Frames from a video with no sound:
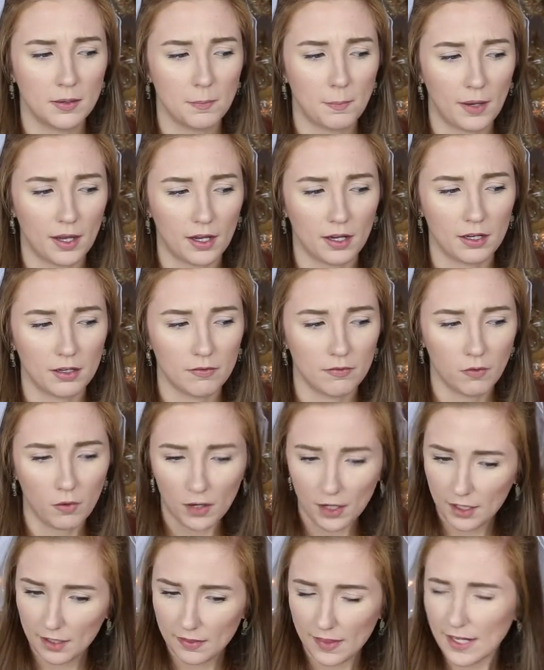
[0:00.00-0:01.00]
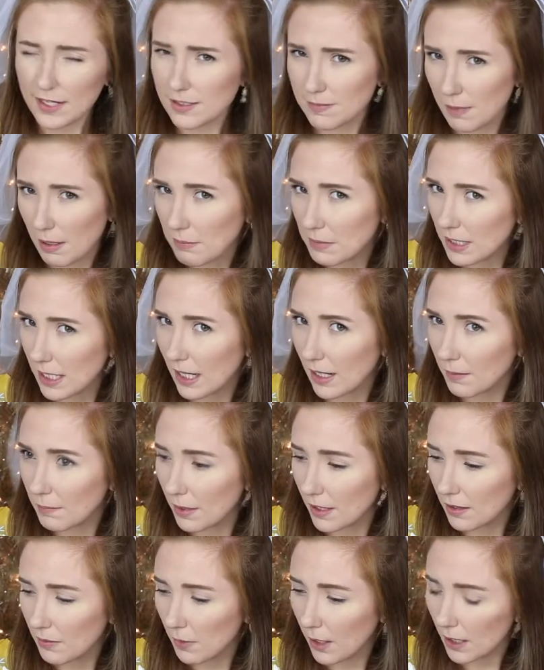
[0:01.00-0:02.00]
paying for it. Thanks mom and dad,
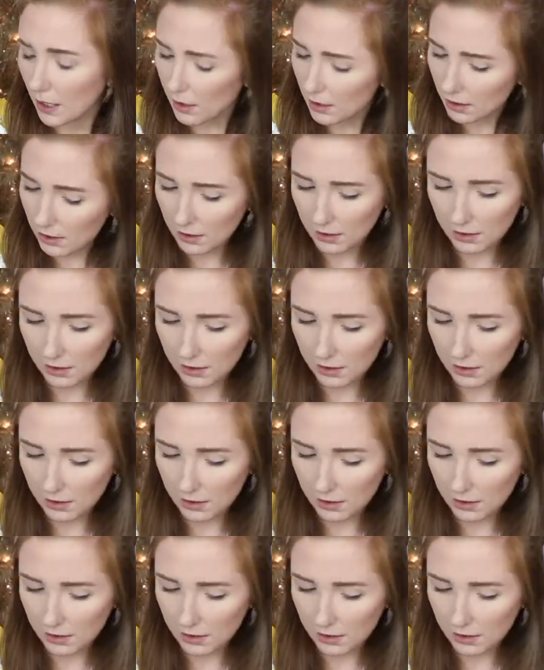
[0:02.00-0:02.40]
by the way.